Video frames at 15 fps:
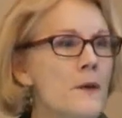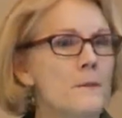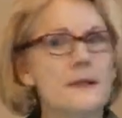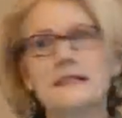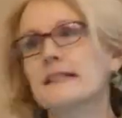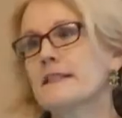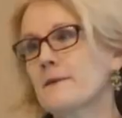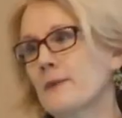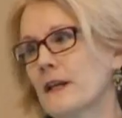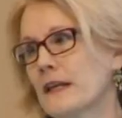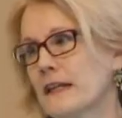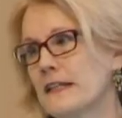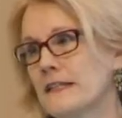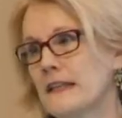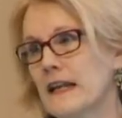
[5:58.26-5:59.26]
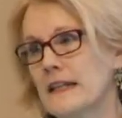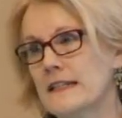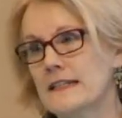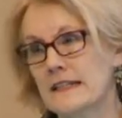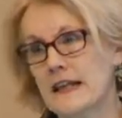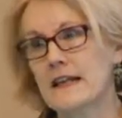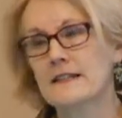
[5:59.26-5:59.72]
But disability
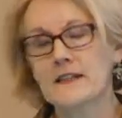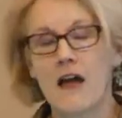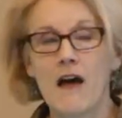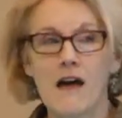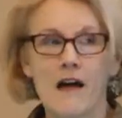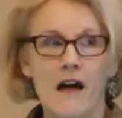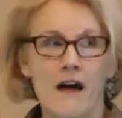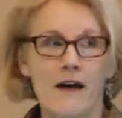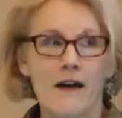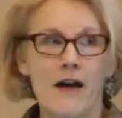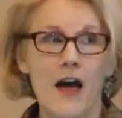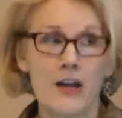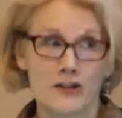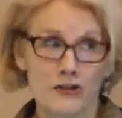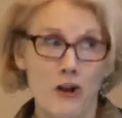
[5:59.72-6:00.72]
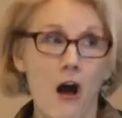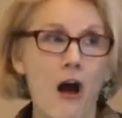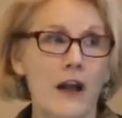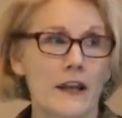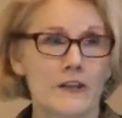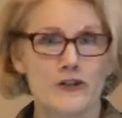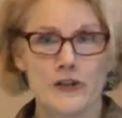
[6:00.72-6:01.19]
studies does uh,
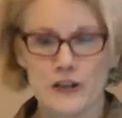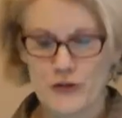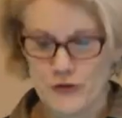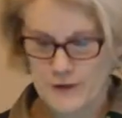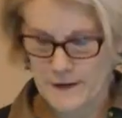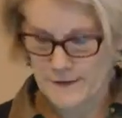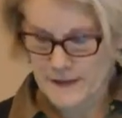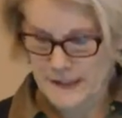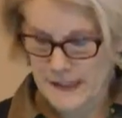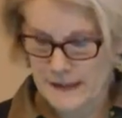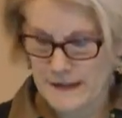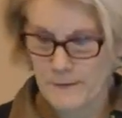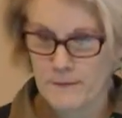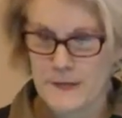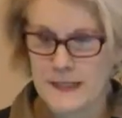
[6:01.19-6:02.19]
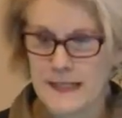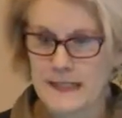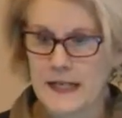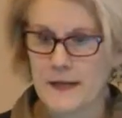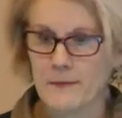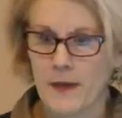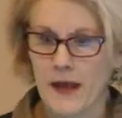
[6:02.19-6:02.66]
acknowledge issues of stigma,
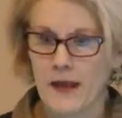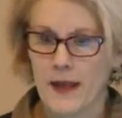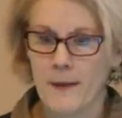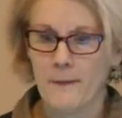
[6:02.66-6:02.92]
stigma